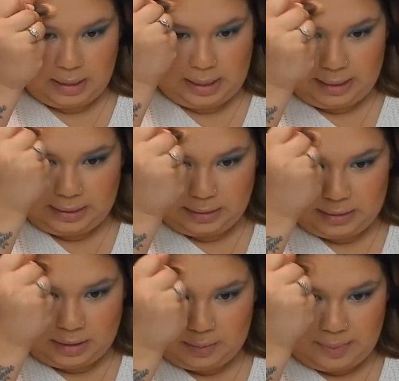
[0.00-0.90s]
And a
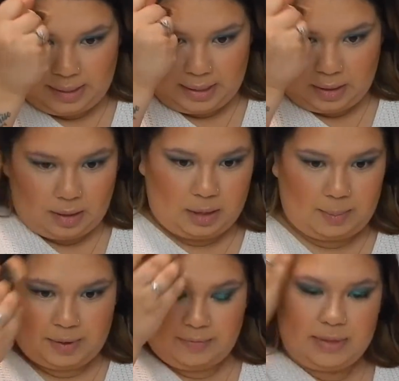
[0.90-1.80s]
little bit
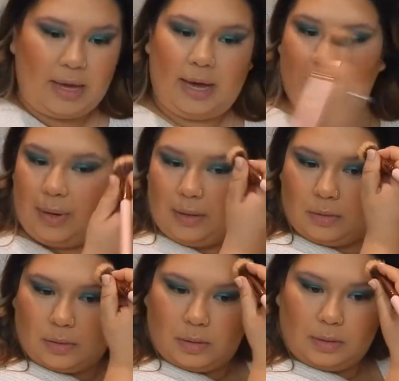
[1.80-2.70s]
above the eyebrows.